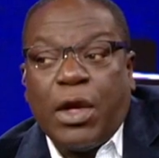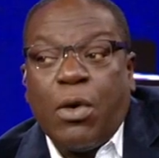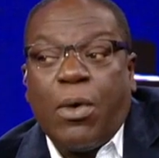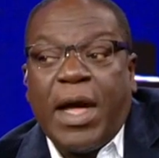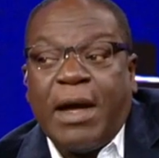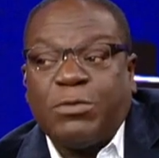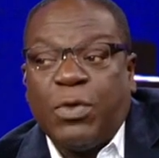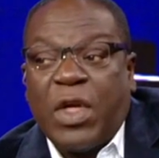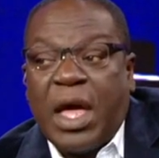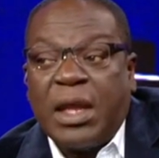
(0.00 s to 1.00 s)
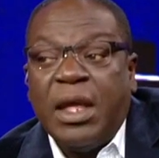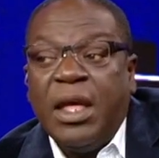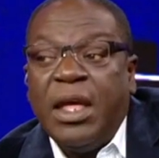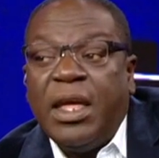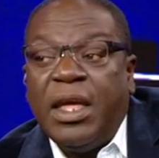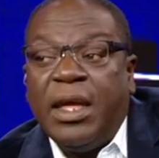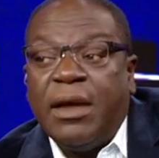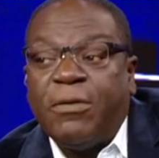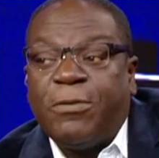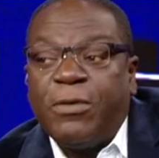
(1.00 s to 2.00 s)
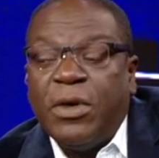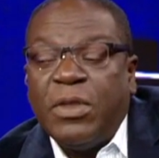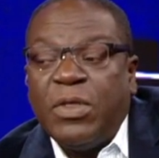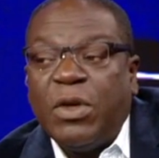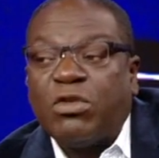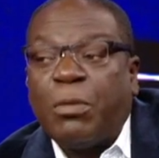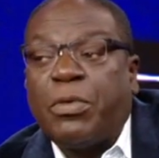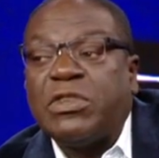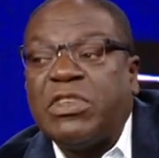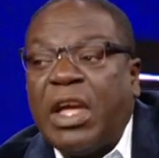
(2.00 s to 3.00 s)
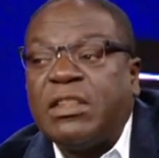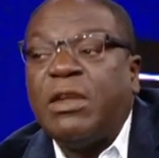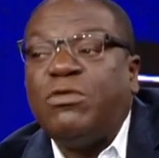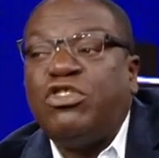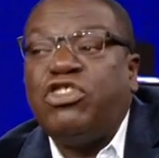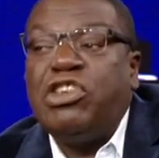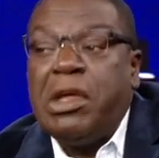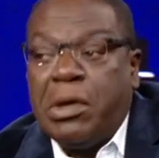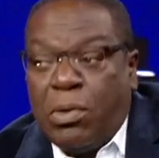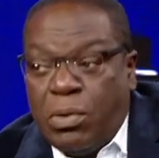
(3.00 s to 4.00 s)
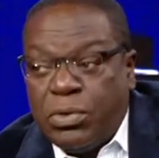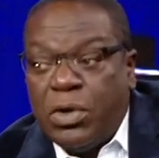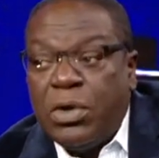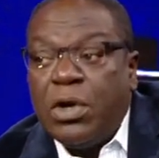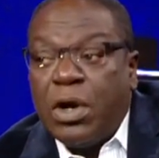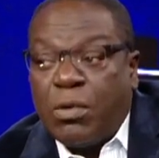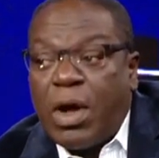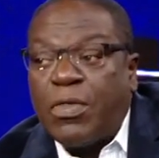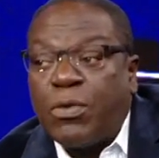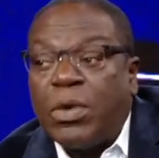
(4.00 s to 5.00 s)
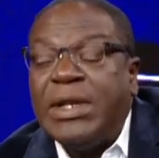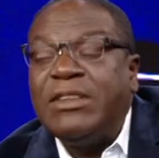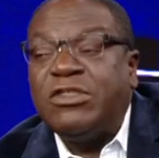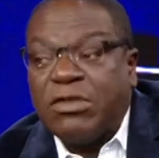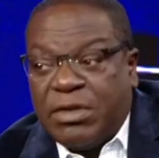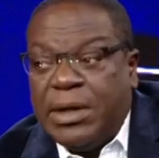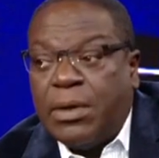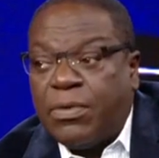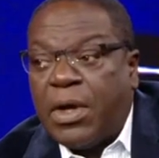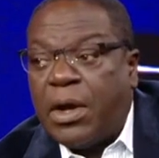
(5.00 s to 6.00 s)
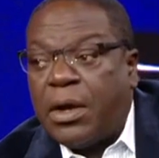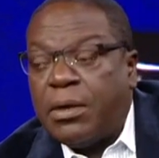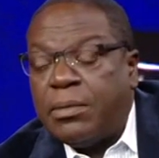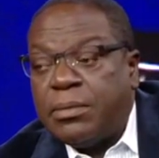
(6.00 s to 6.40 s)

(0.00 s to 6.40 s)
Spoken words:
they go after that if there's a protective shield around the religious leader there?